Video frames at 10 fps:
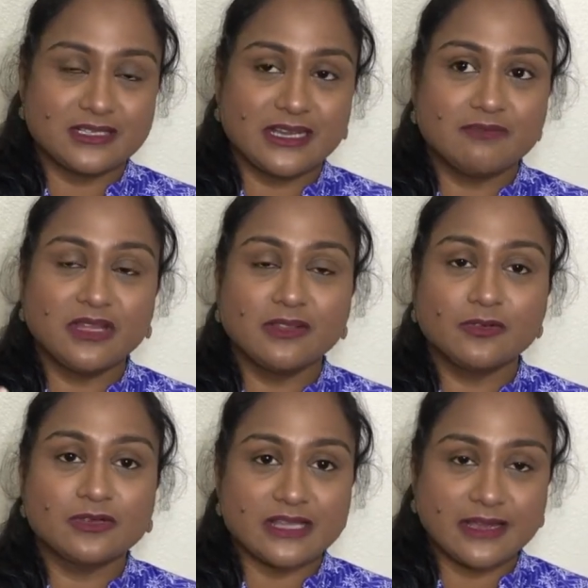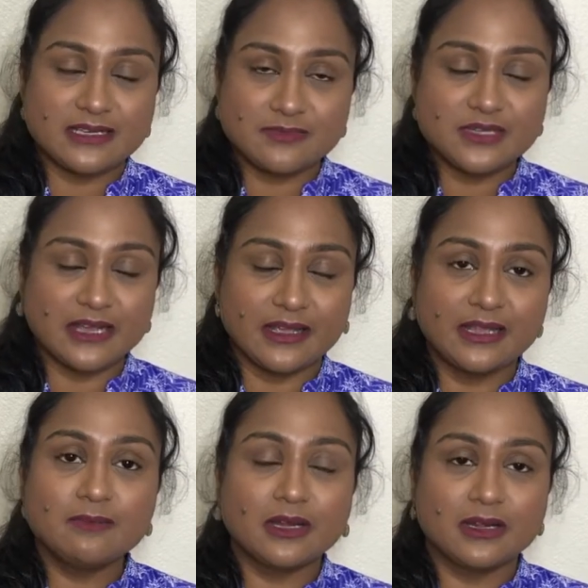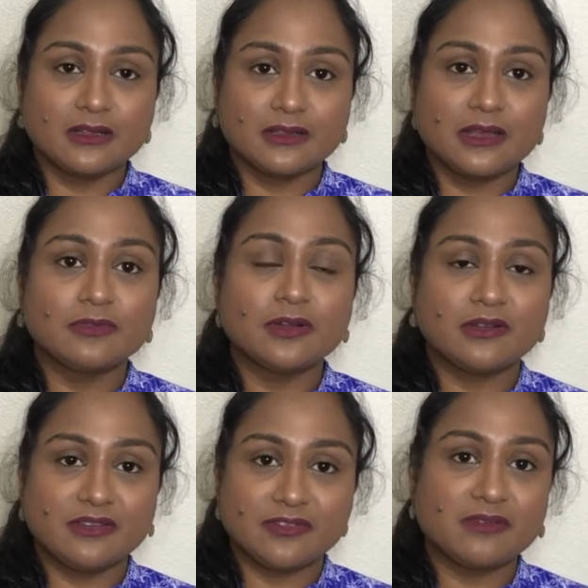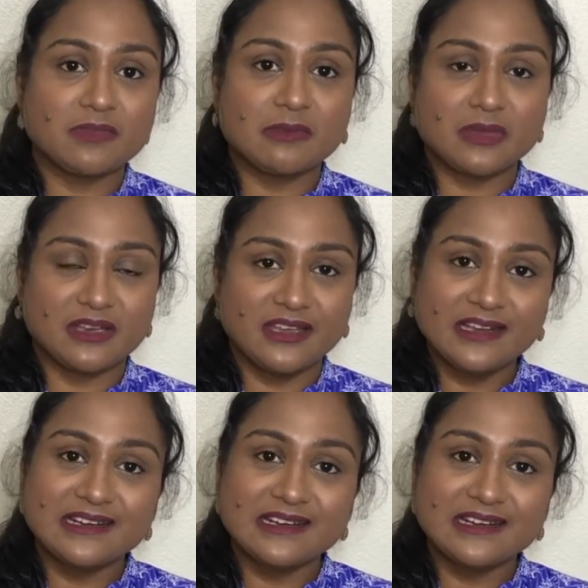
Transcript: send me those items again but uh, they would refund my money